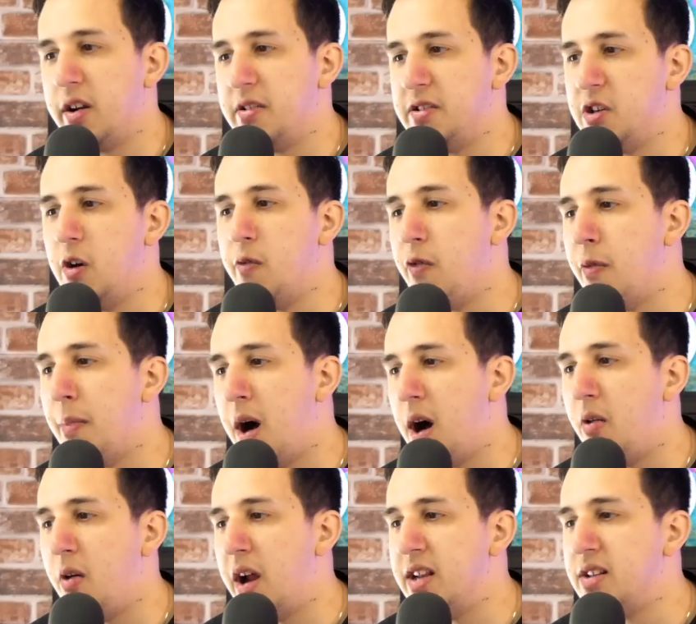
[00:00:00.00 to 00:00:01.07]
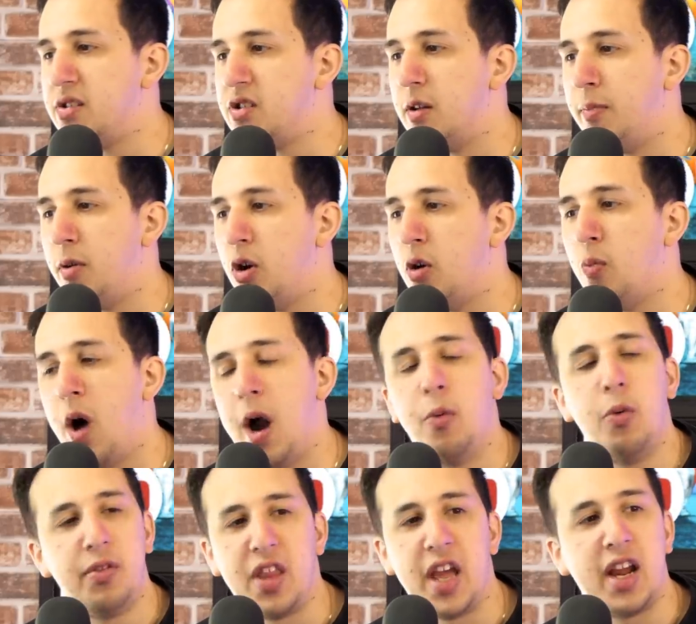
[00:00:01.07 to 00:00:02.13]
Silva, Mahrez, Laporte, why
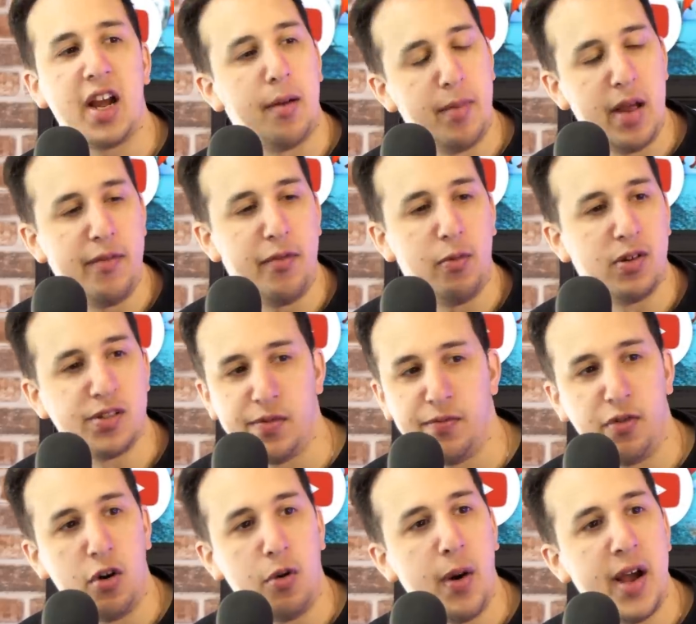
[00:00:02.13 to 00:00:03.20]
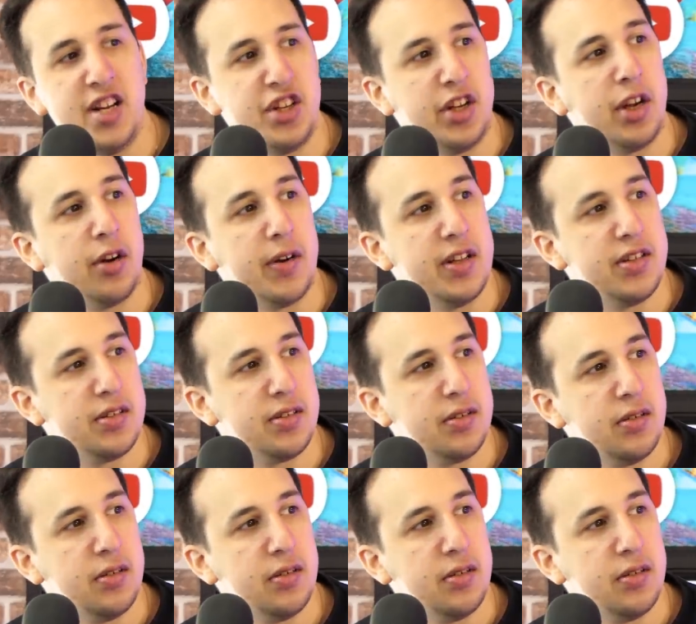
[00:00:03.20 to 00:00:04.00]
would they come here if it wasn't for a wage increase?